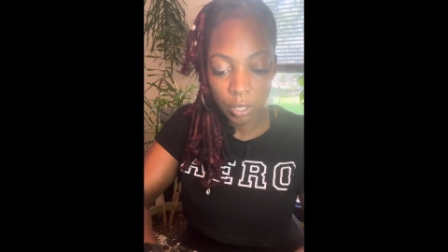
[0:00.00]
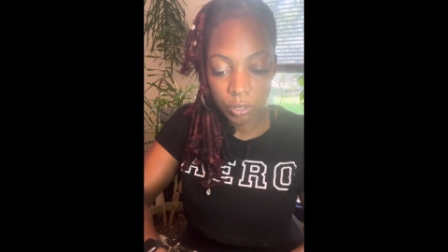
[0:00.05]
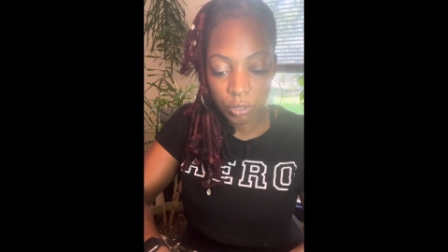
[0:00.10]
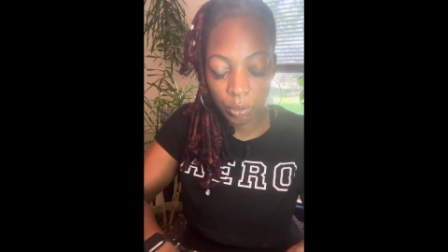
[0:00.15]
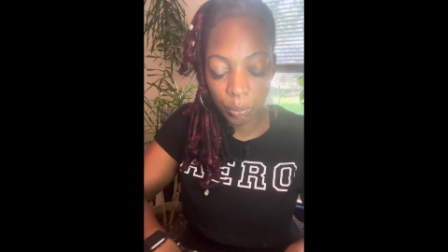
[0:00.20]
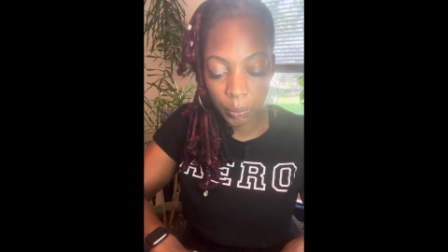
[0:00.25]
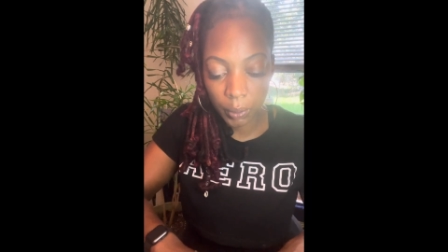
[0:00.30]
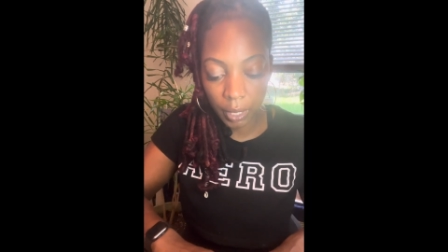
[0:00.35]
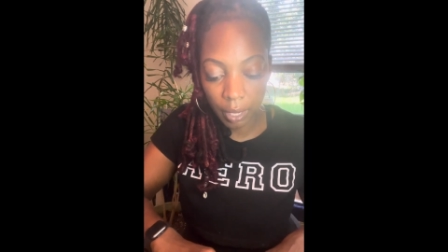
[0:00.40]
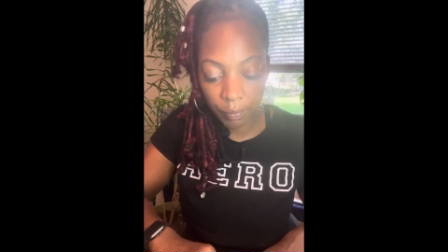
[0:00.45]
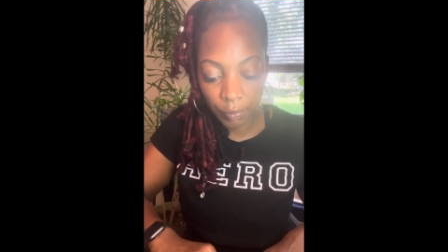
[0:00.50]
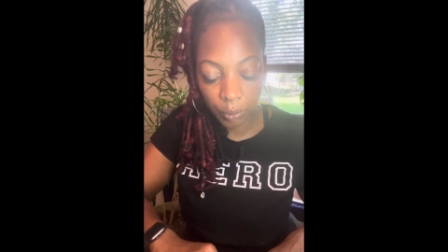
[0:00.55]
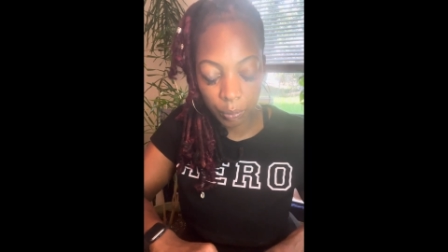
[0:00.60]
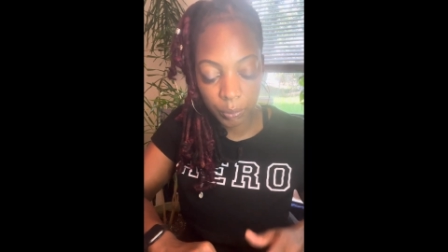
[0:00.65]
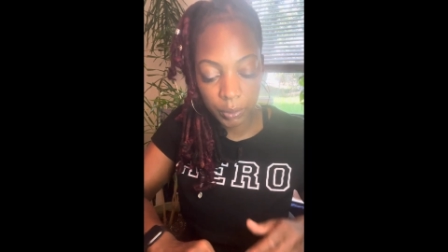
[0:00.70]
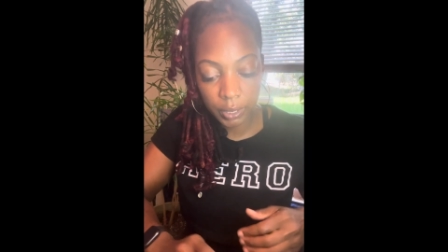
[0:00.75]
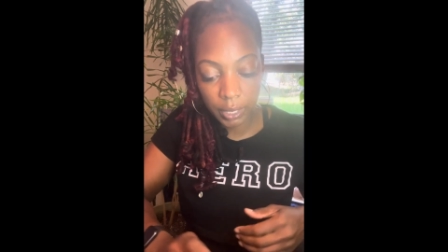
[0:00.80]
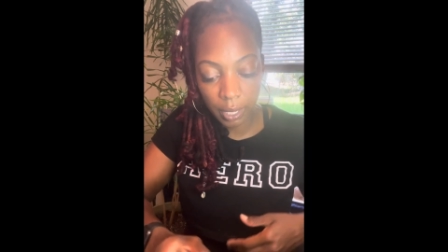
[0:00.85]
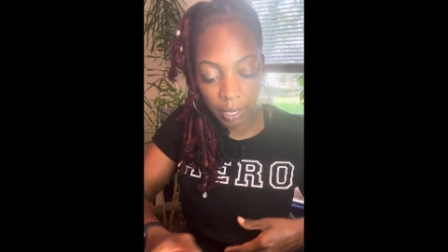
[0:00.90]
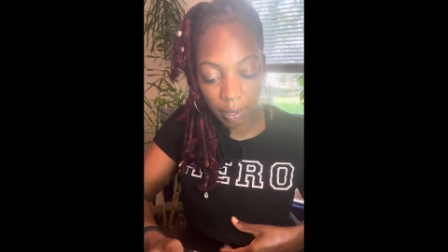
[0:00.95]
So whatever
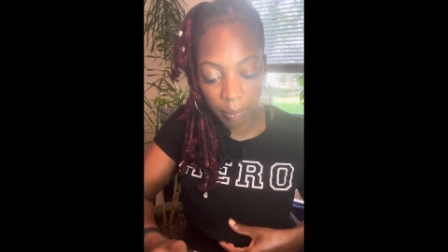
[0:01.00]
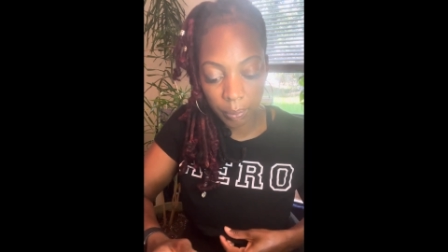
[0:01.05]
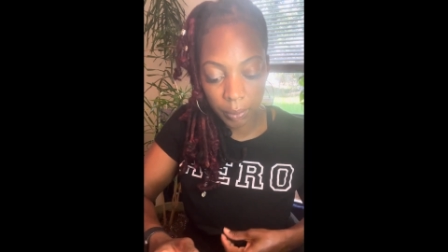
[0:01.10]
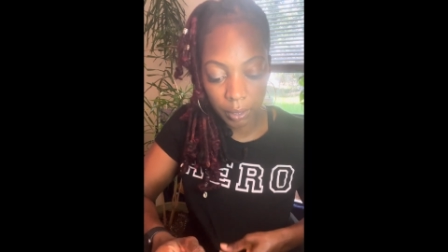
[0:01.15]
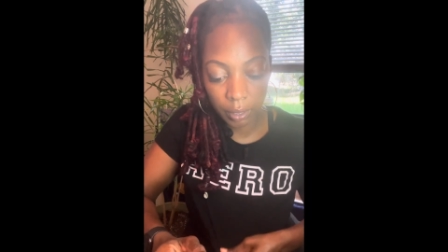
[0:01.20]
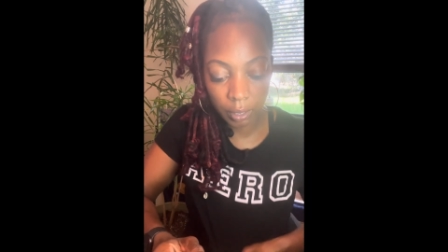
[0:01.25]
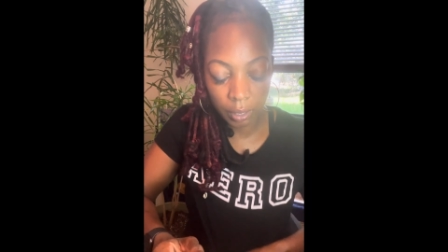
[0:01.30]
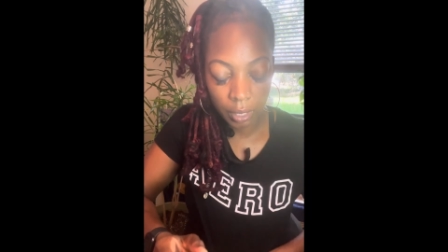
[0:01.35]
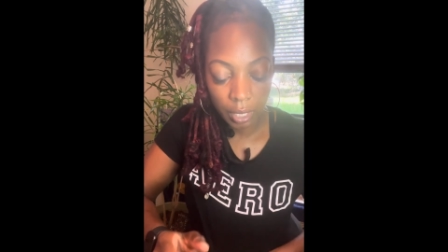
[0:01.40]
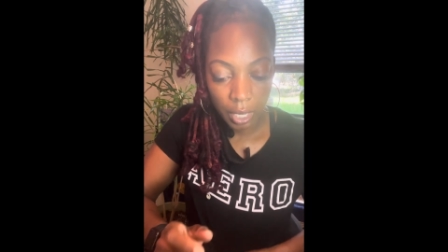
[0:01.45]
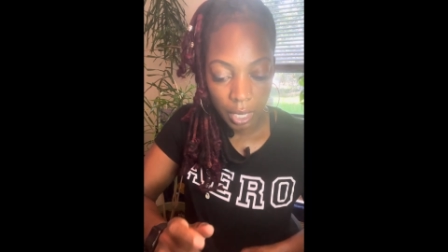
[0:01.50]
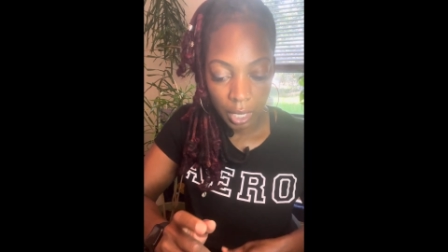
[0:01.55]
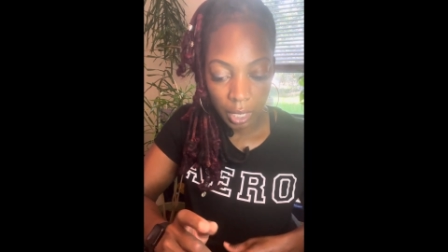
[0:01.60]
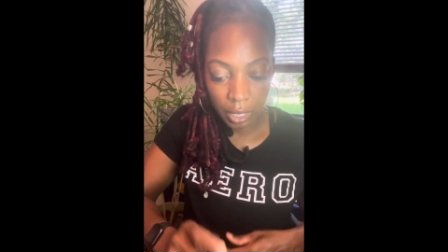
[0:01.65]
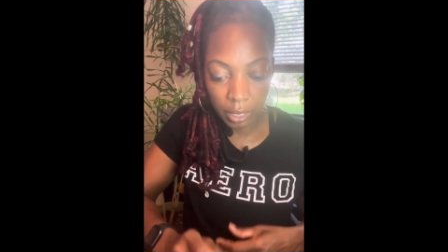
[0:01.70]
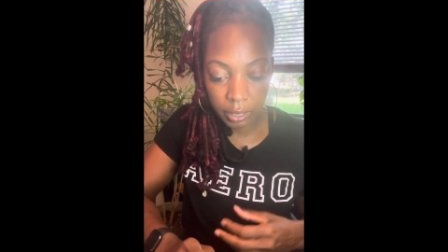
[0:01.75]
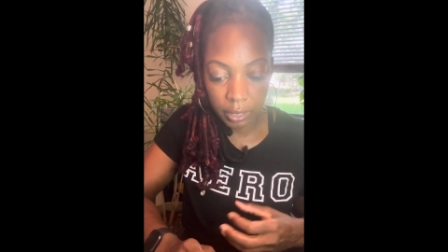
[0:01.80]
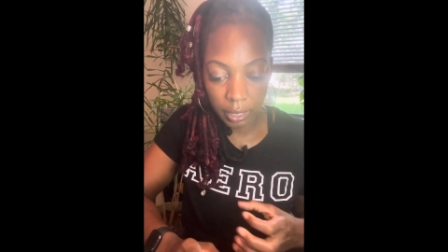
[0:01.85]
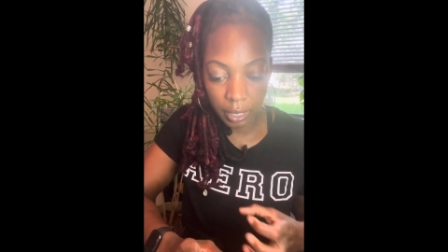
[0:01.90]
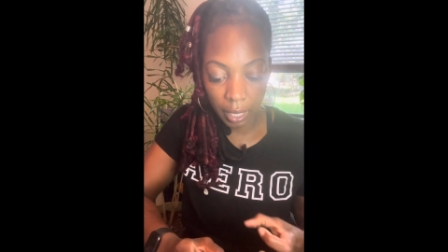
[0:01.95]
was happening,
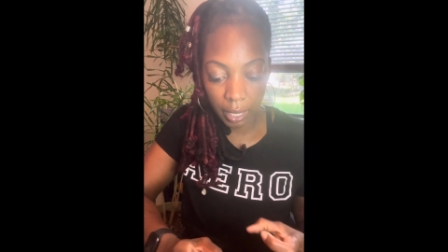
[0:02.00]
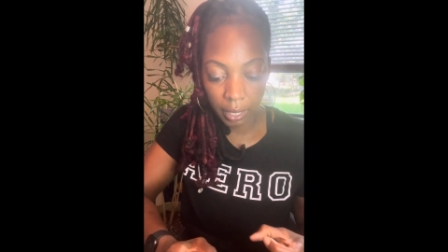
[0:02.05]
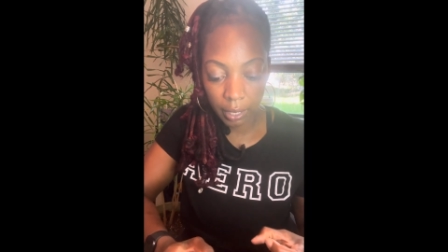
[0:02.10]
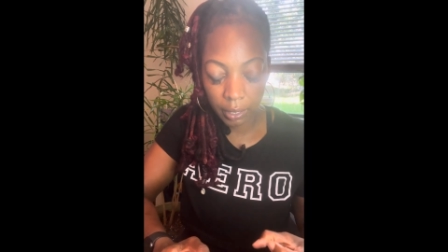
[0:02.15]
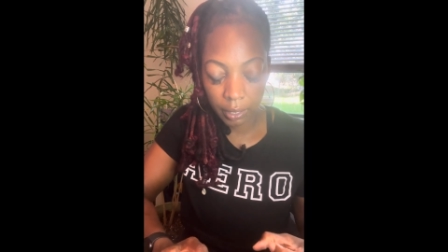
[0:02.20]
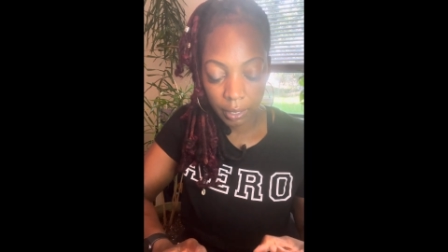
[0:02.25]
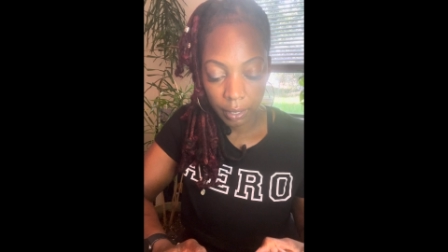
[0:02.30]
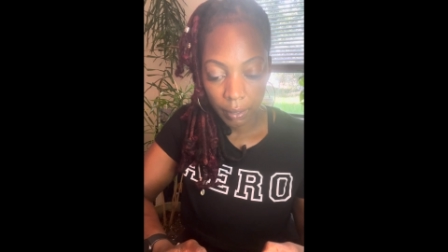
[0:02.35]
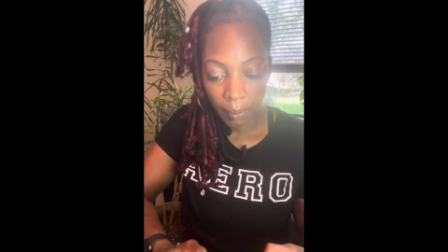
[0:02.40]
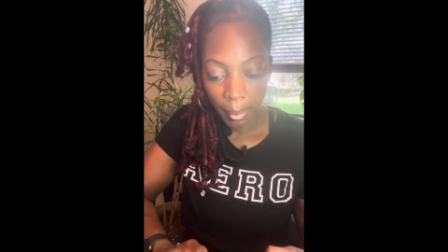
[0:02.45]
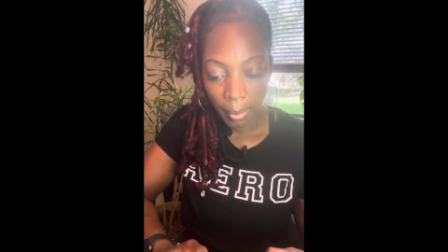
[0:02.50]
it's like